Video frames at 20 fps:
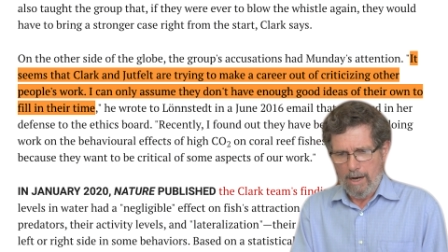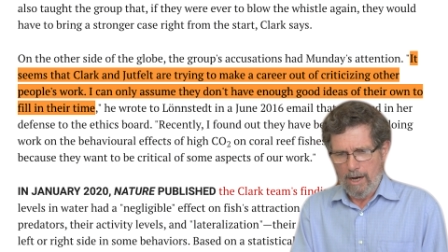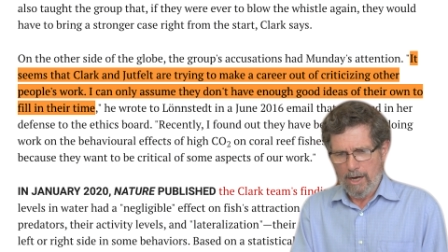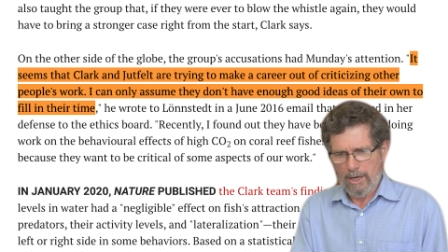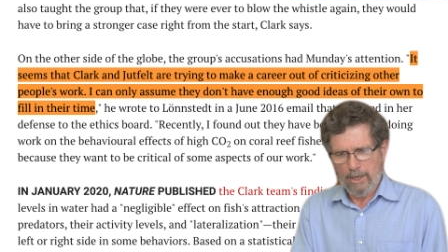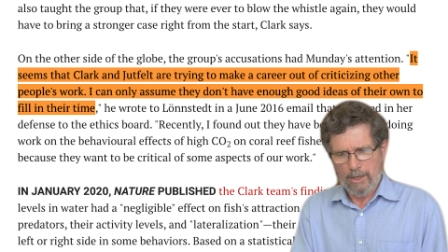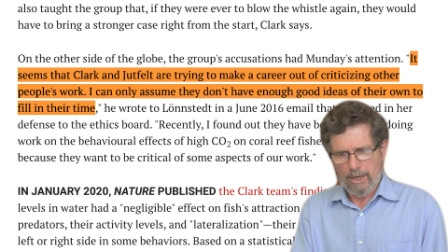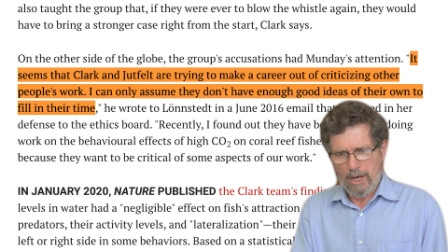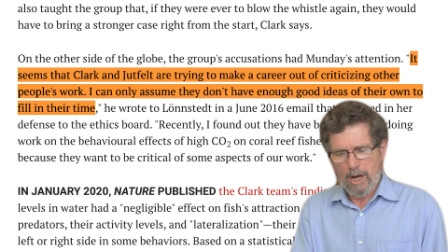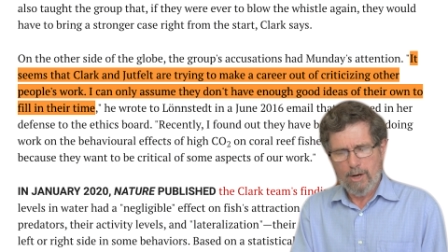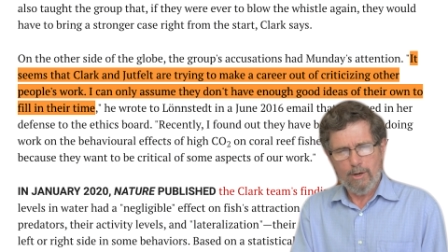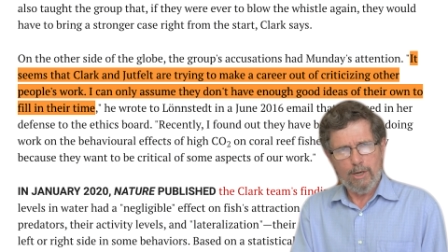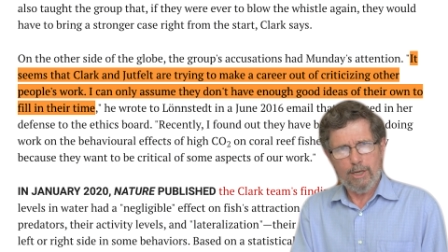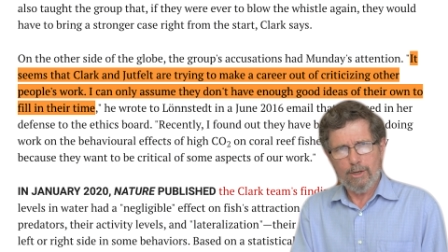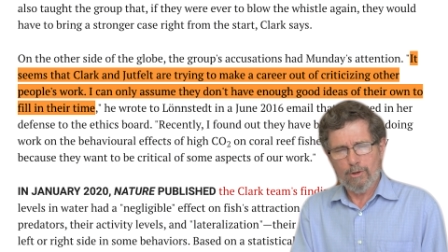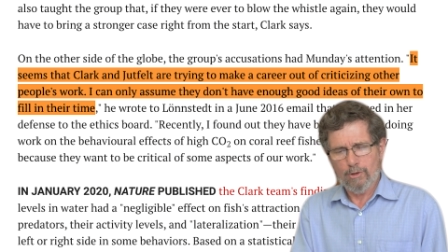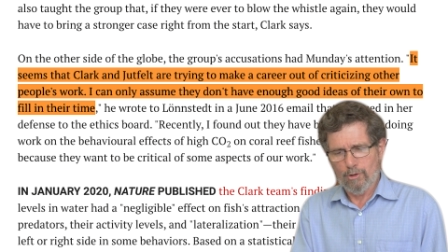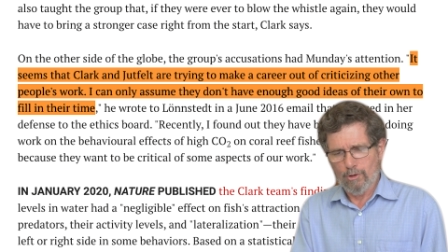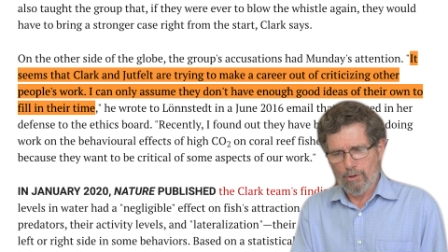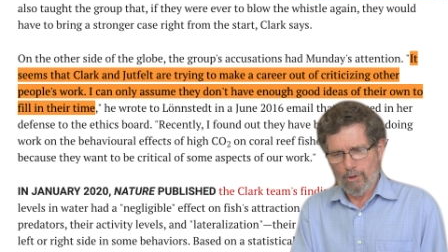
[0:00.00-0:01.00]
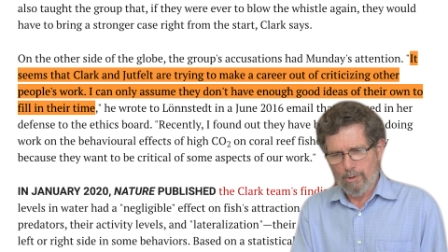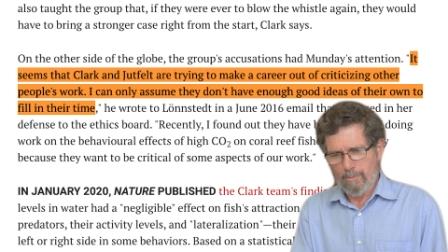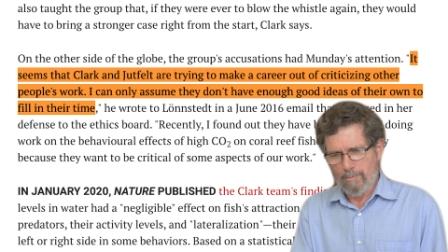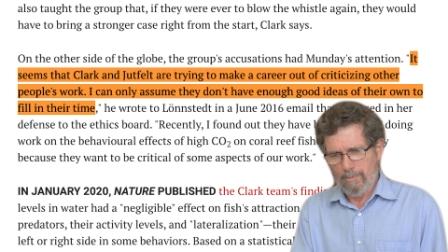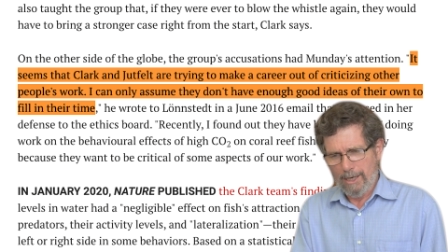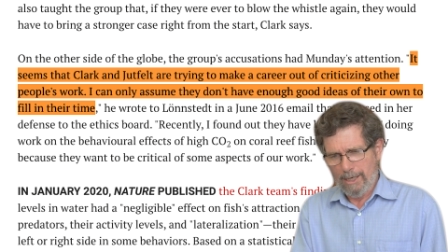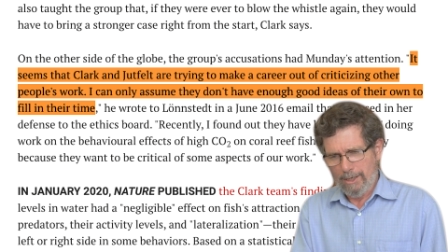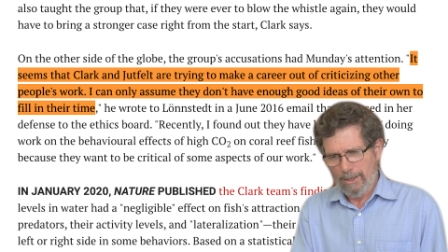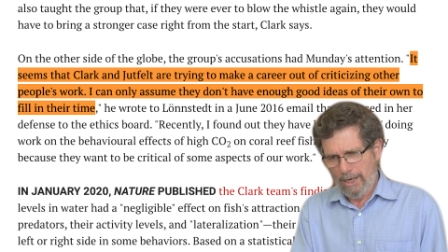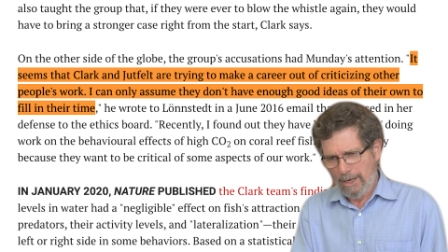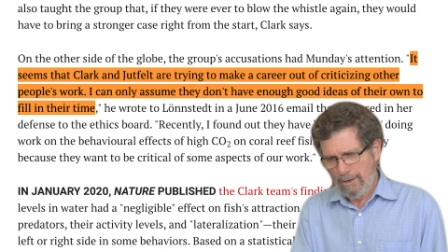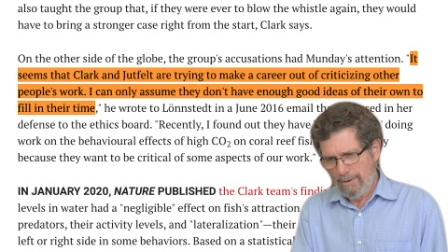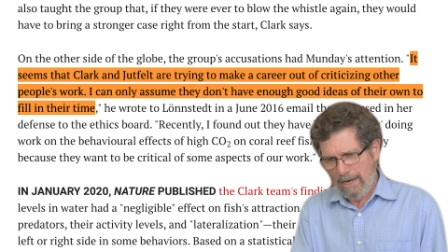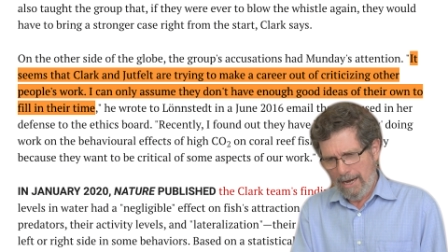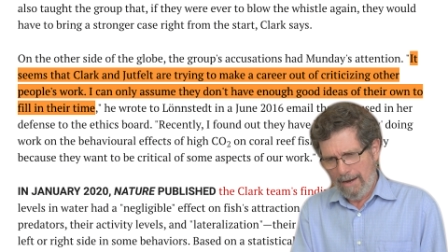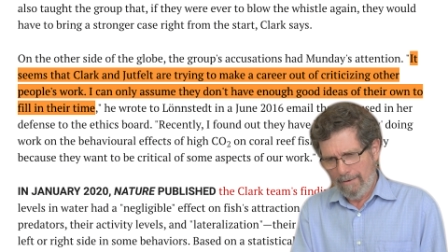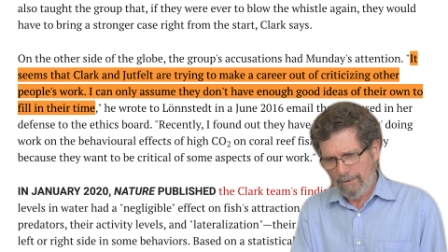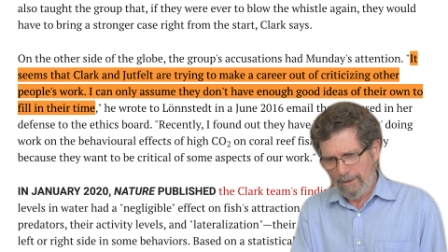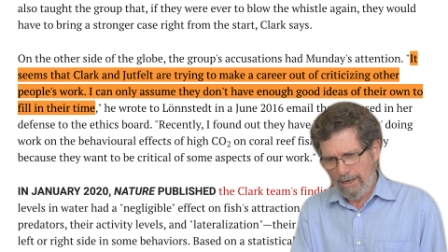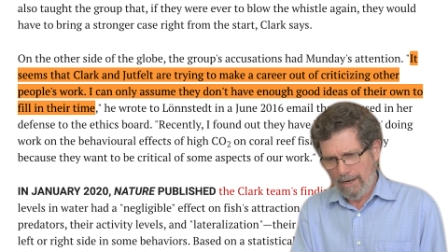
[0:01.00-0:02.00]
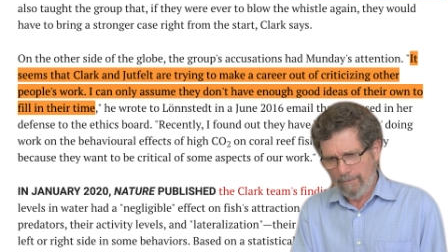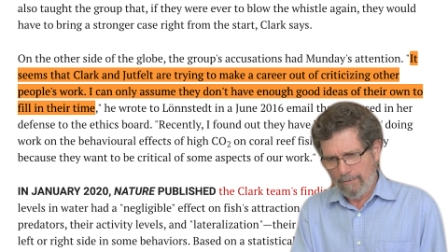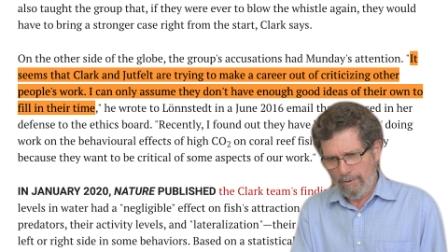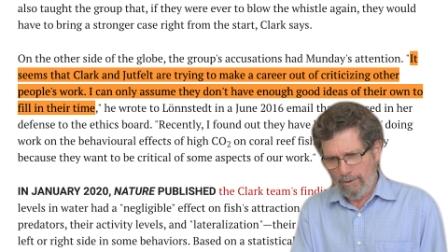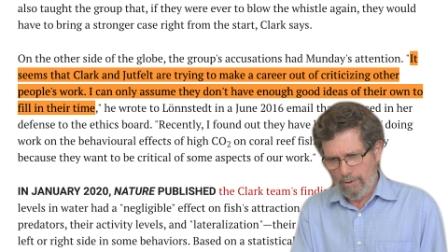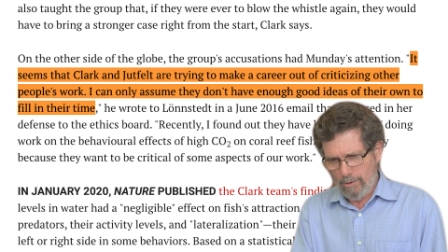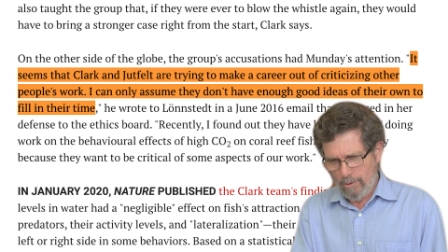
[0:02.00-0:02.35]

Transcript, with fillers: I can only assume they don't have enough